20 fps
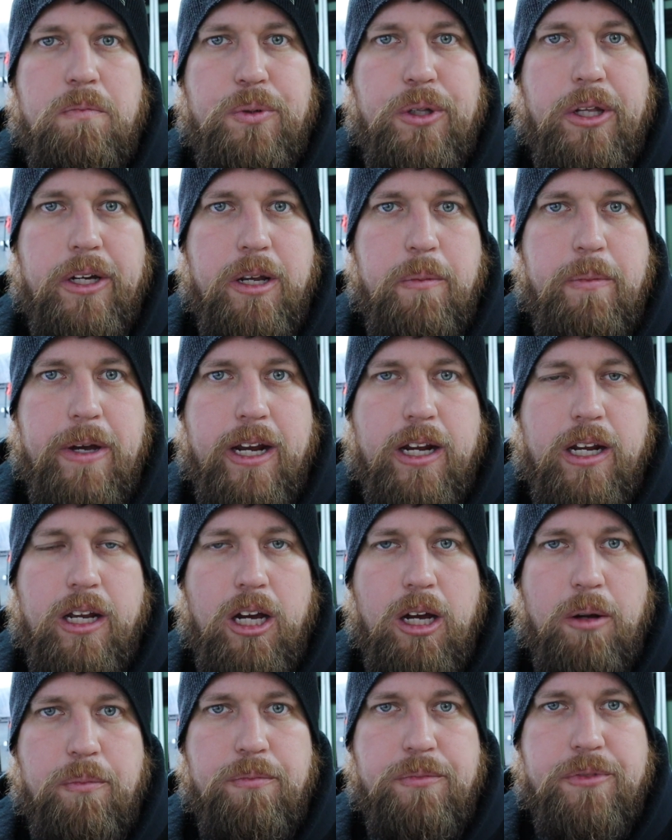plug it back
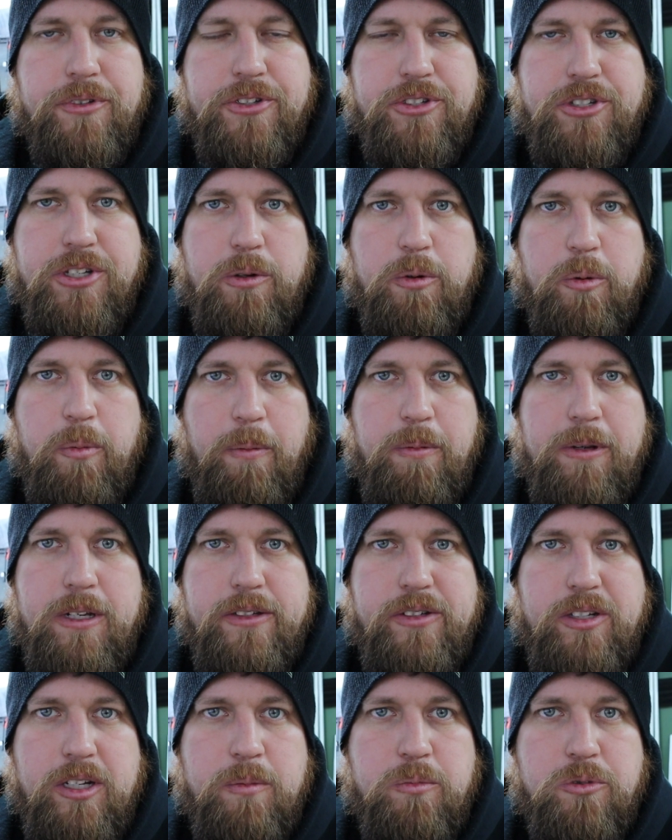up, see what my
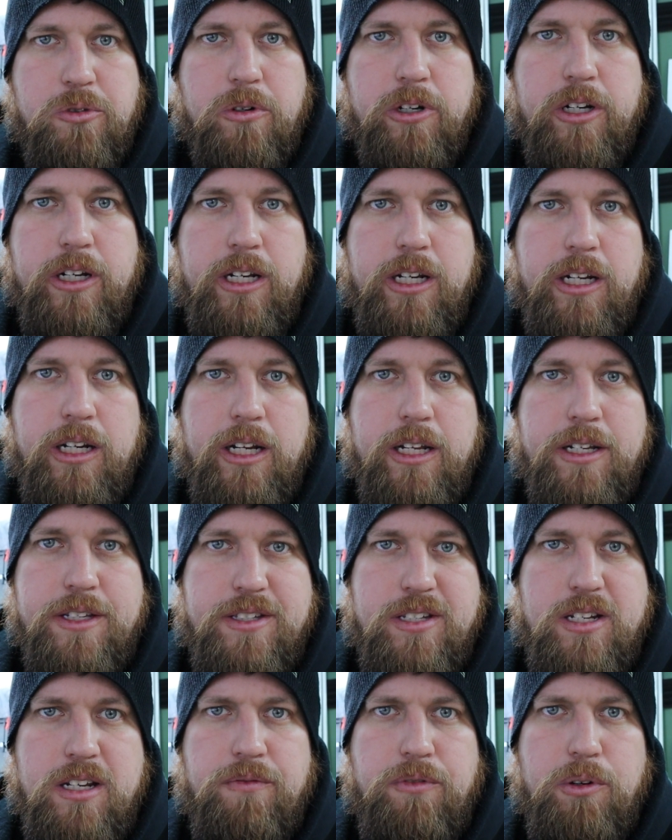PCM's reading,
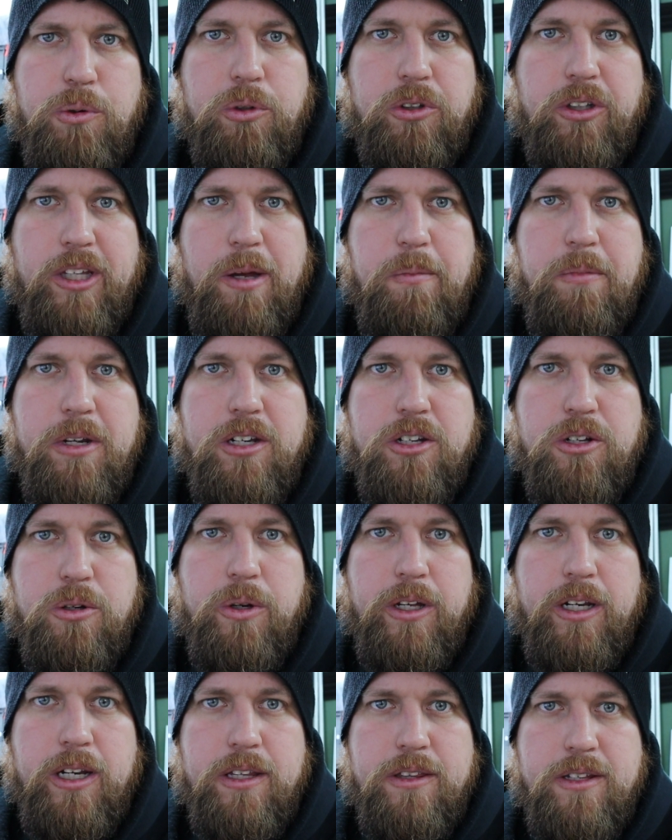and see if it will let me
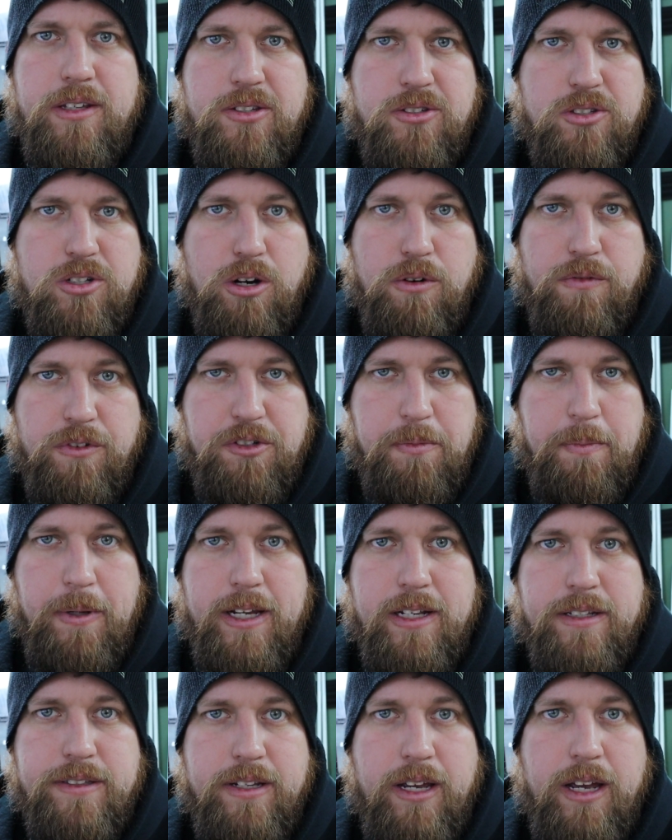do any of these service
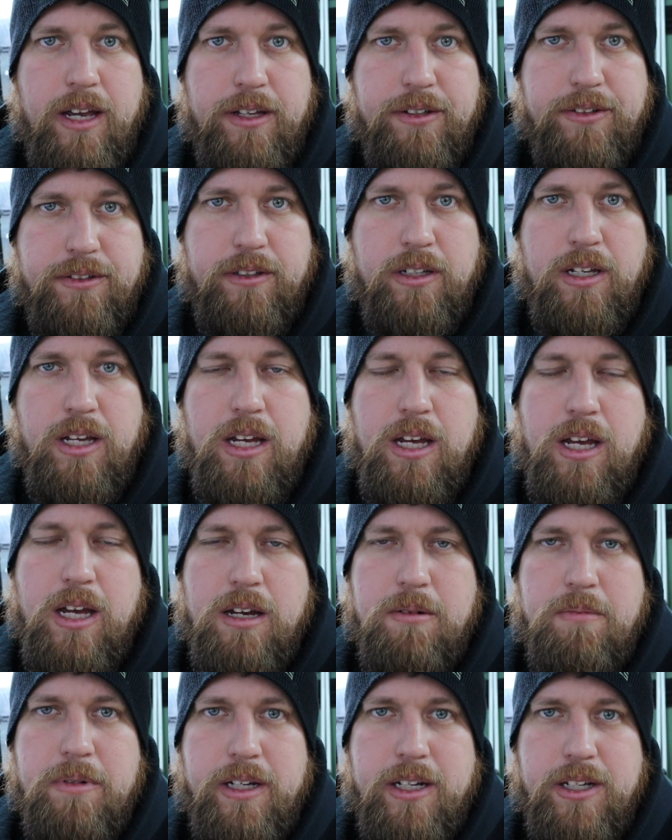bay tests.
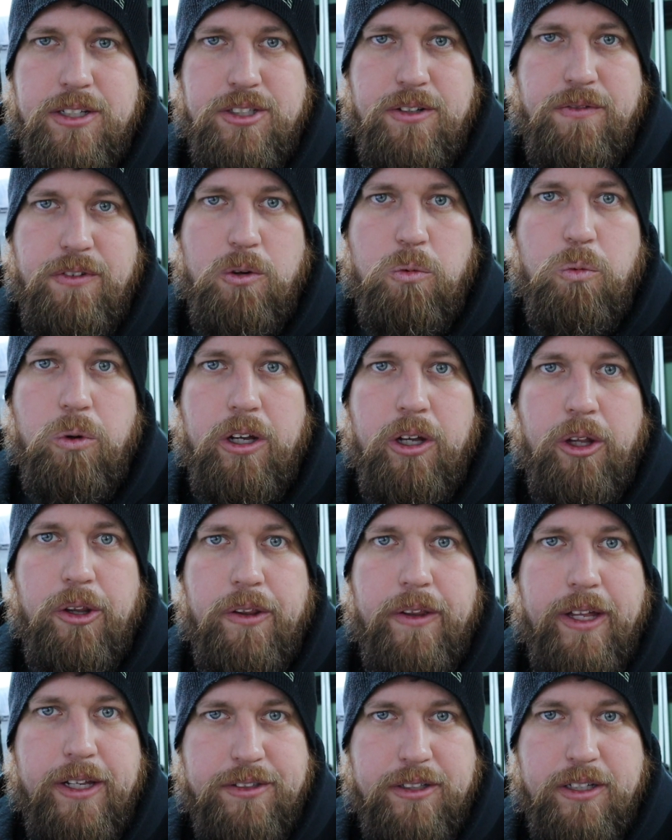Because if it will,
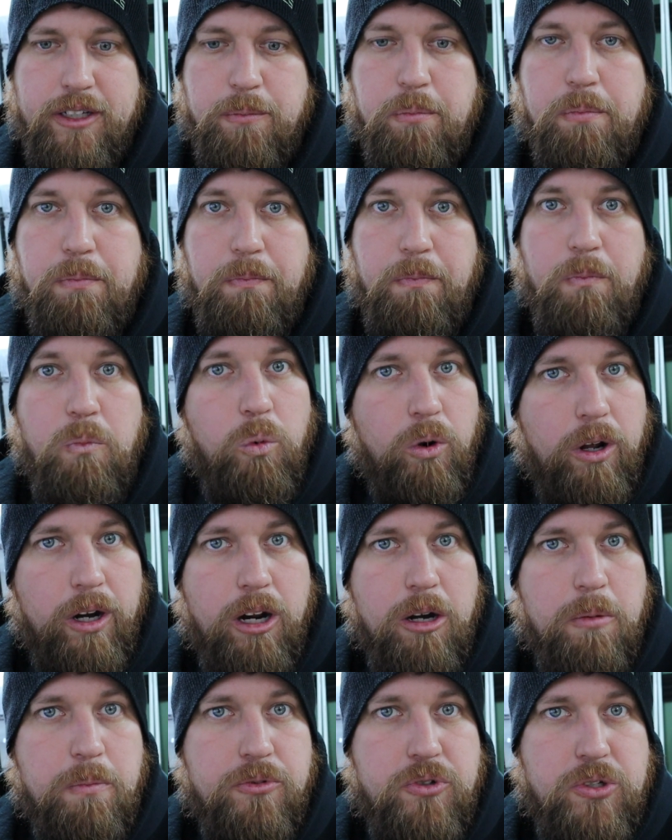then that's going to
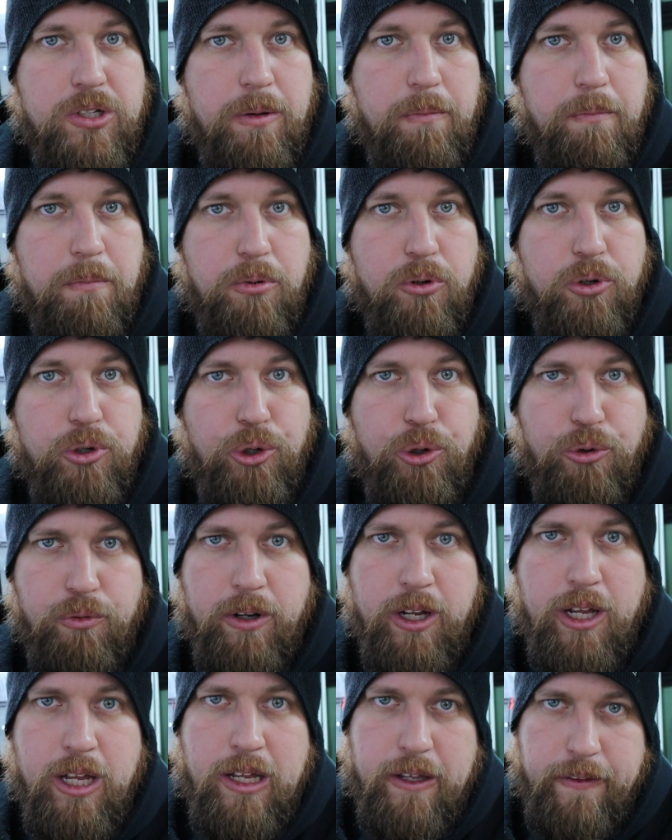100% prove
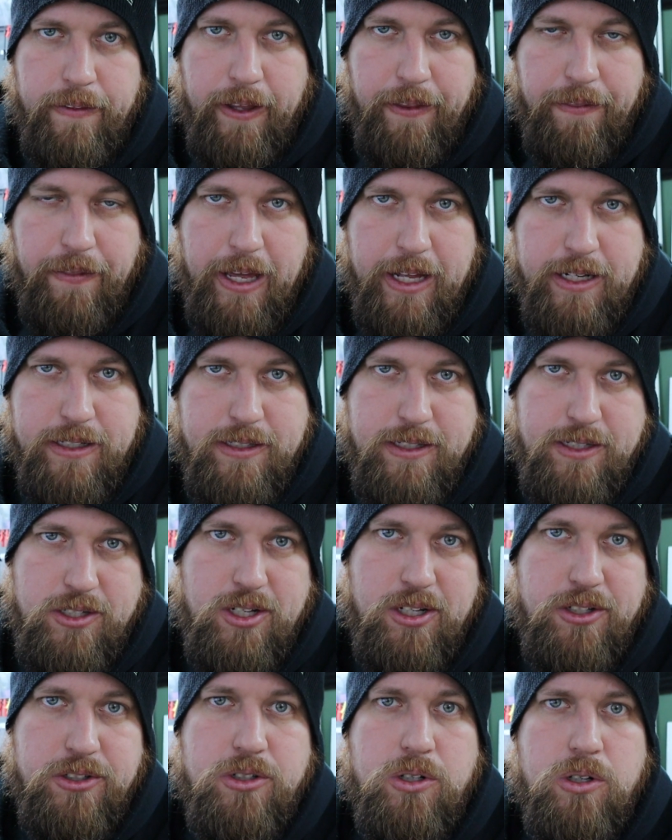that that
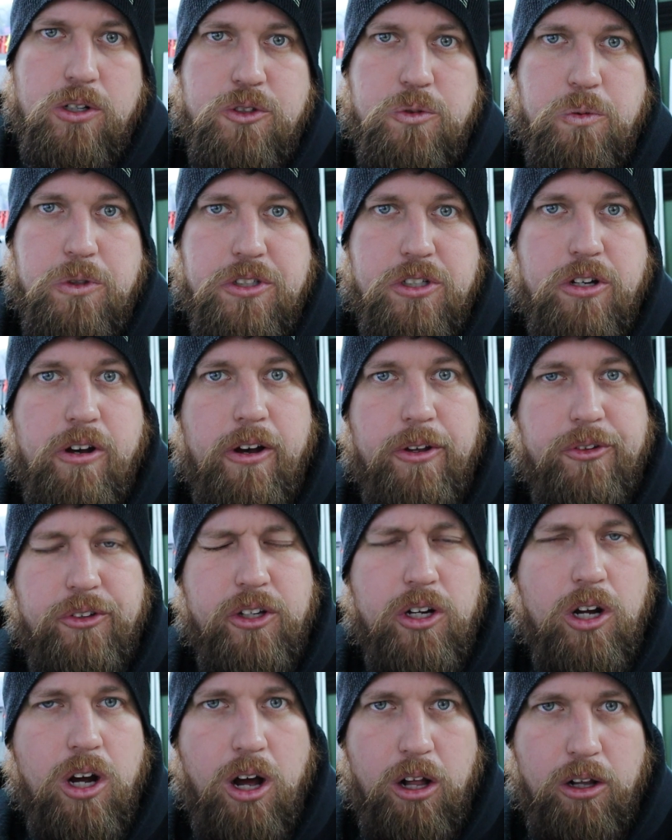sensor is what's
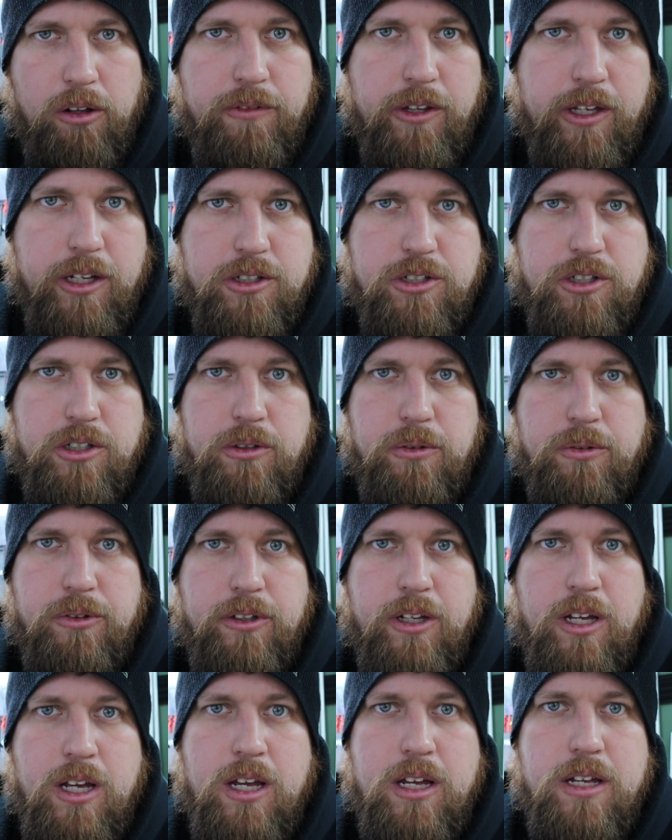causing all of the
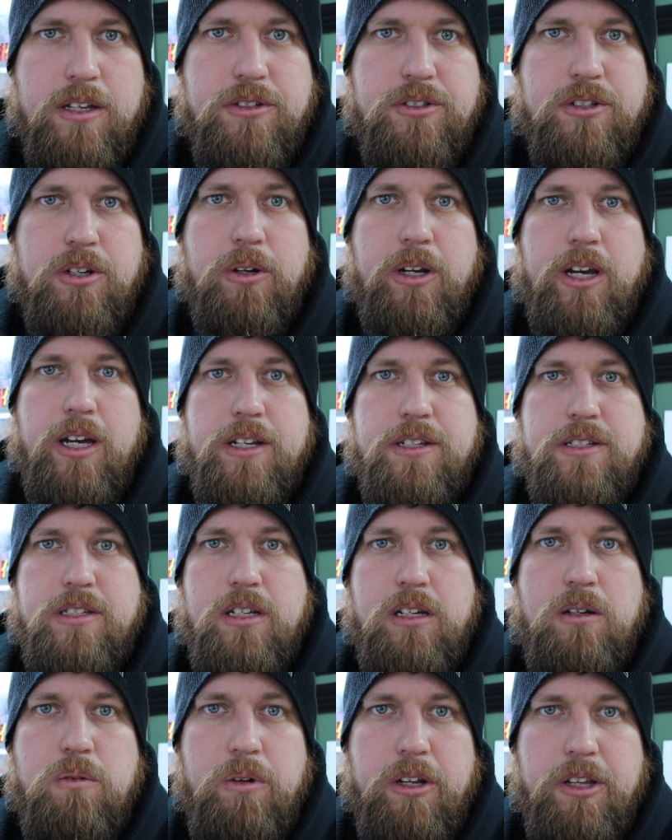issues. So kind of
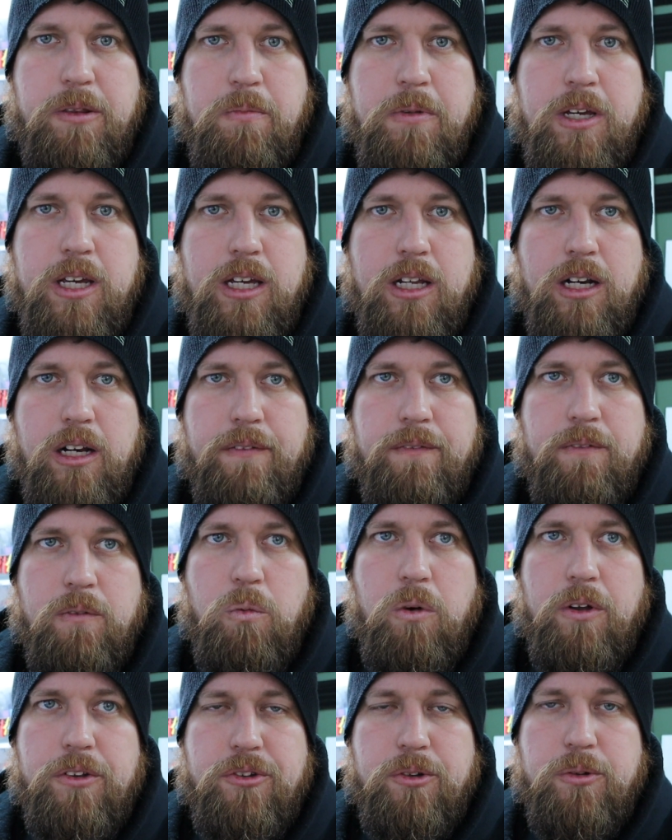stick with me, and
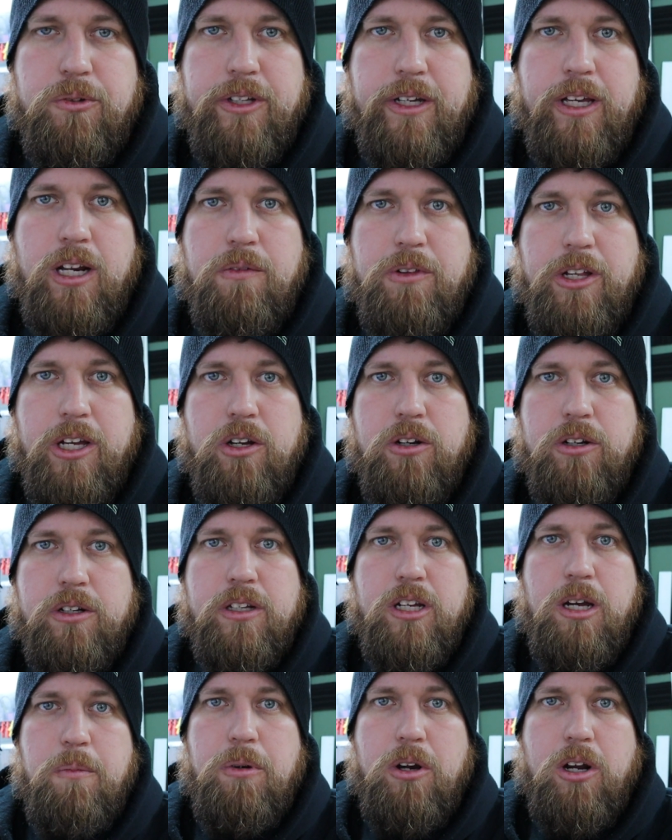as soon as I get everything
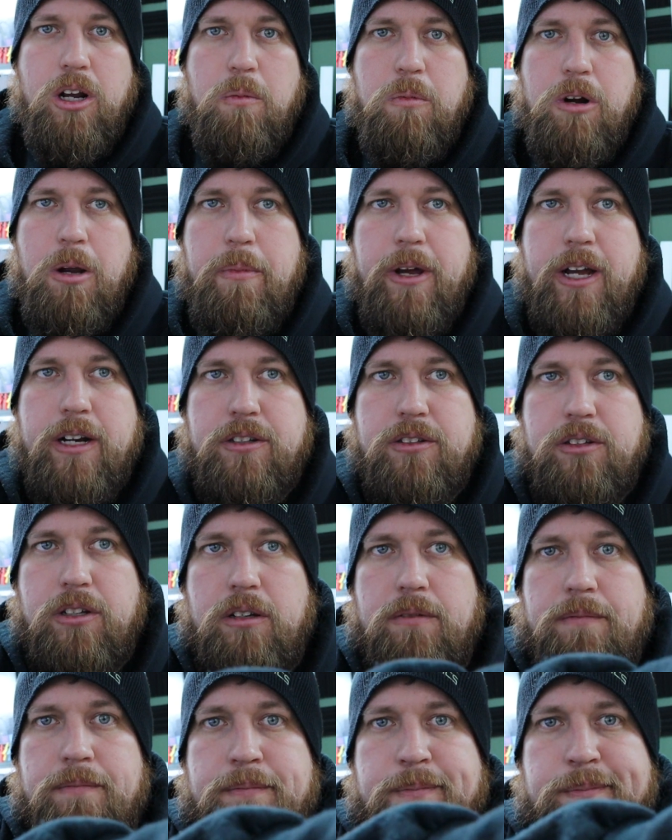hooked up, I'll come right back to
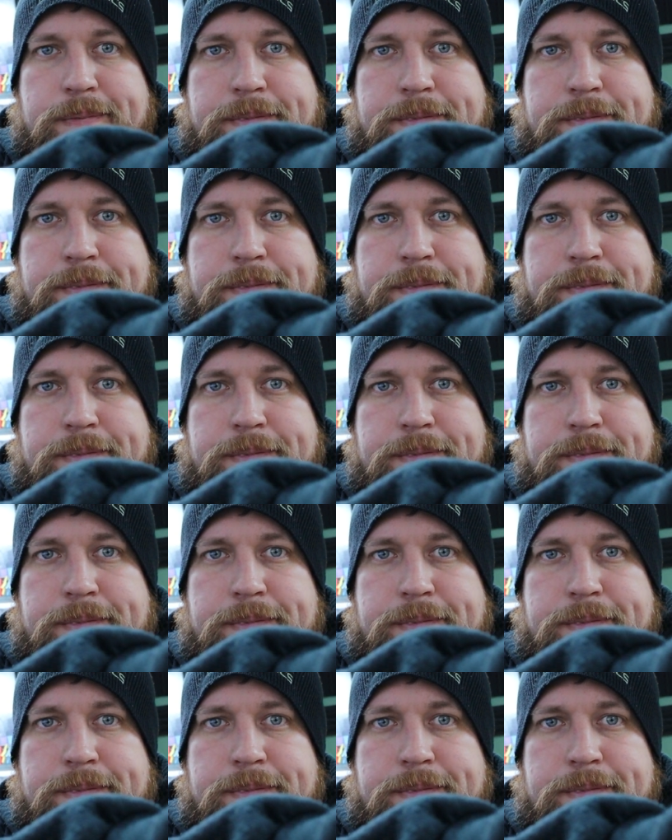you.